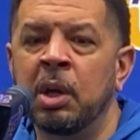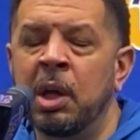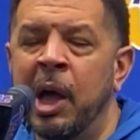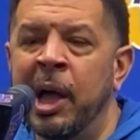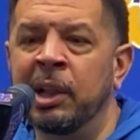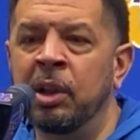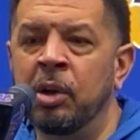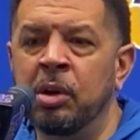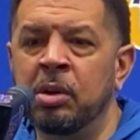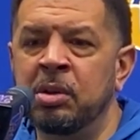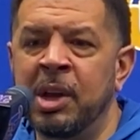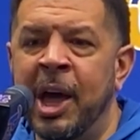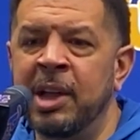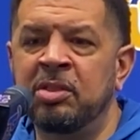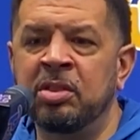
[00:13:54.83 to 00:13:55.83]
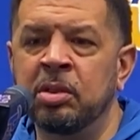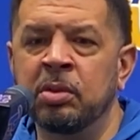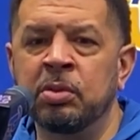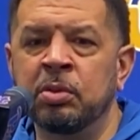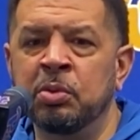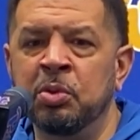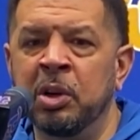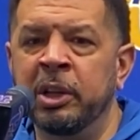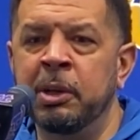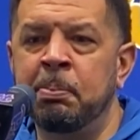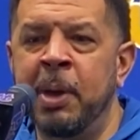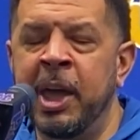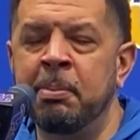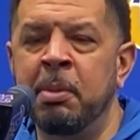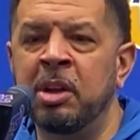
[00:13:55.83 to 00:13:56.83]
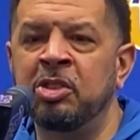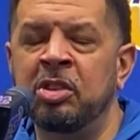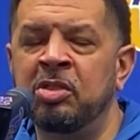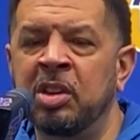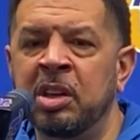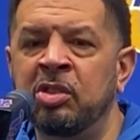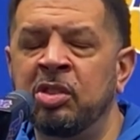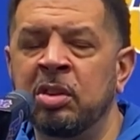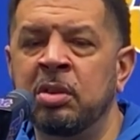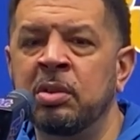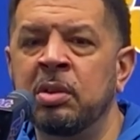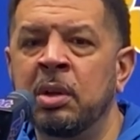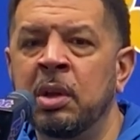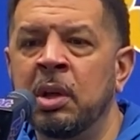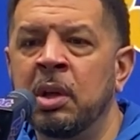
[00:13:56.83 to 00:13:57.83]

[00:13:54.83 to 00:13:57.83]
I learned not to really pay much attention